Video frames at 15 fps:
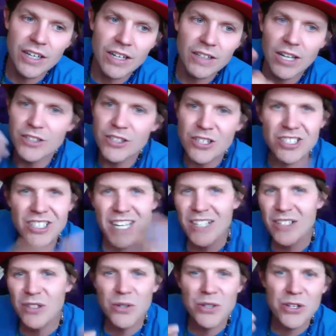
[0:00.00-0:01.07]

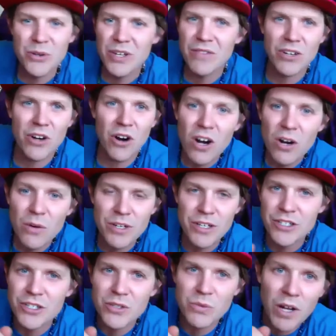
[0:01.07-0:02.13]
understand who you even are when you're
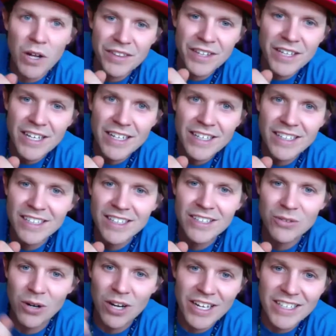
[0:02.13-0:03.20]
just one thing,
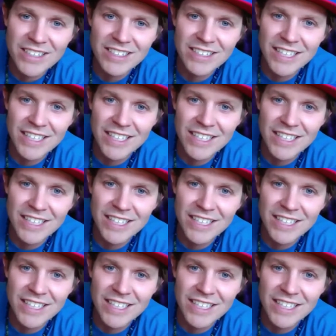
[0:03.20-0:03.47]
right?